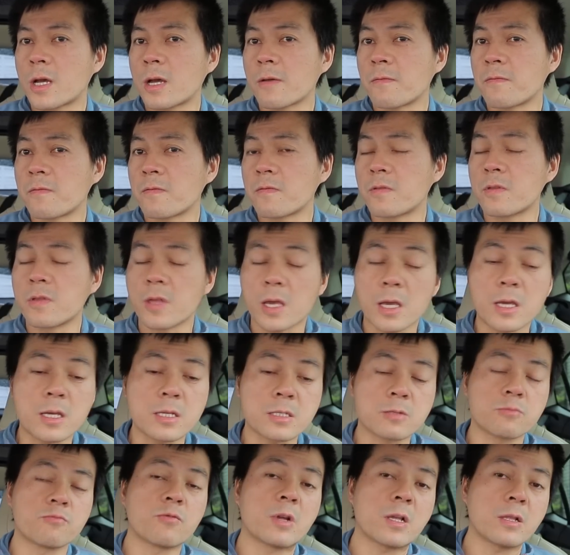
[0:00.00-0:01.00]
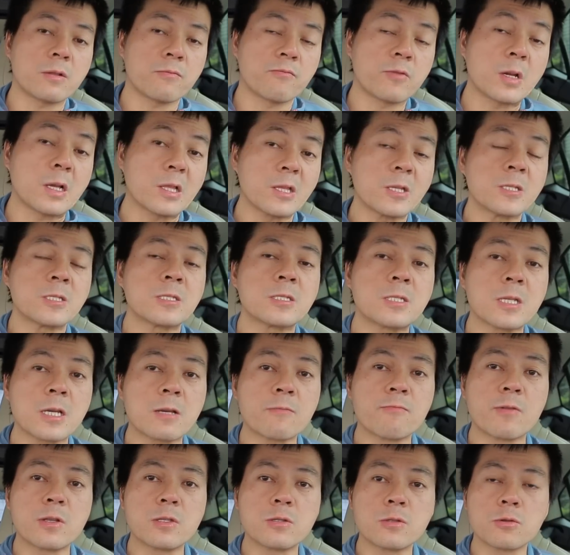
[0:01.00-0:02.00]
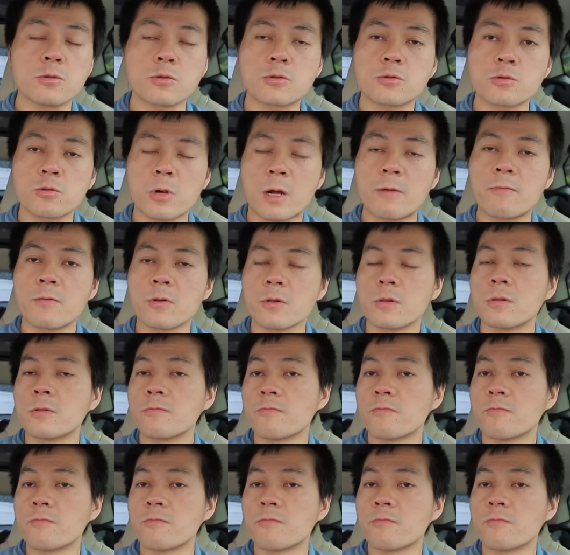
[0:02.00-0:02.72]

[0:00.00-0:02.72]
I think is realistic when you travel,